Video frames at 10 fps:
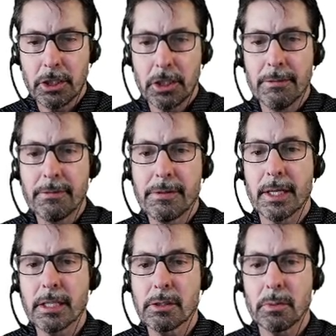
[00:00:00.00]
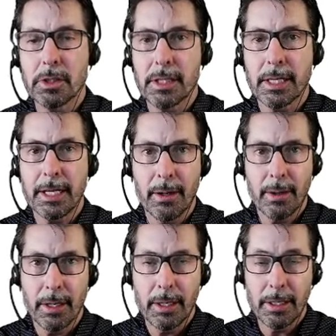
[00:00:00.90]
Shift 6, which is the
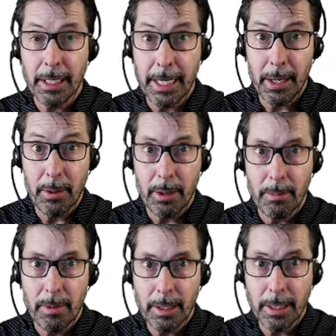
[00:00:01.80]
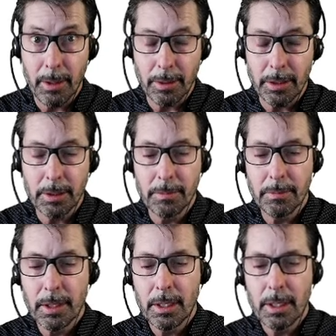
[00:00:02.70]
caret character,
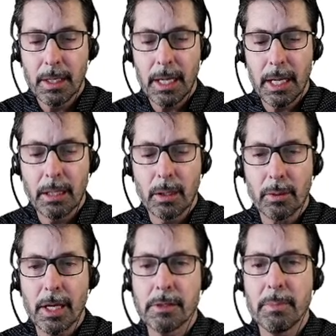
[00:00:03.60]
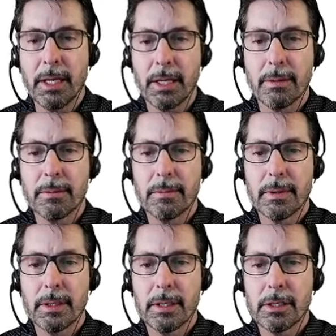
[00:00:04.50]
and lowercase p.
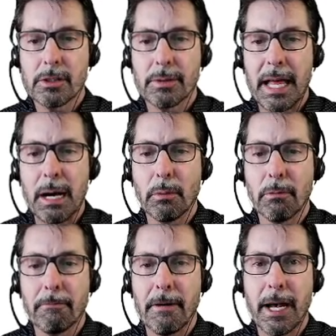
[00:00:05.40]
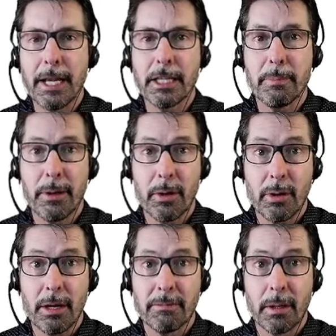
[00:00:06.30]
So that will find the
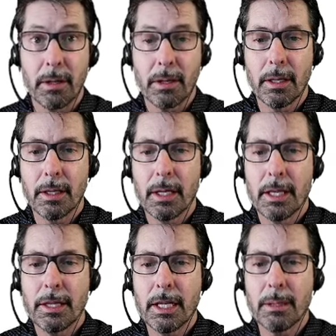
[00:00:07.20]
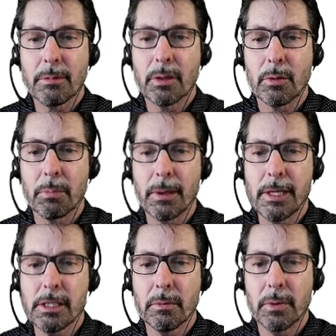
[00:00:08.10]
paragraph mark. Then I'm going to
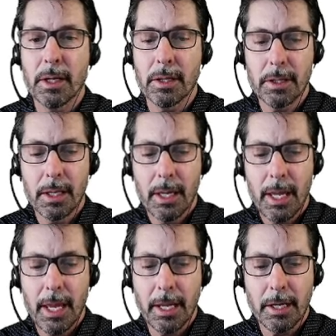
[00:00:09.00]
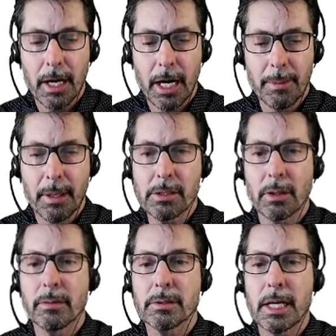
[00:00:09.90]
replace it with a comma.
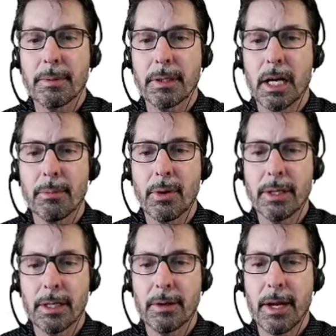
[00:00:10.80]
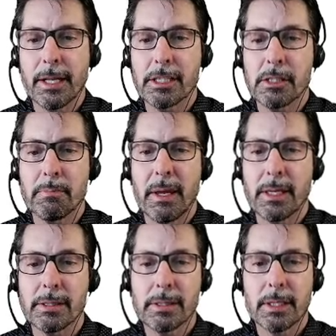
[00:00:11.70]
So I'm going to type a comma right there and a
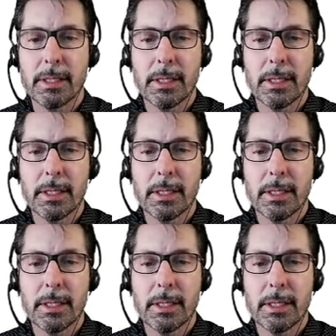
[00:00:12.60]
space.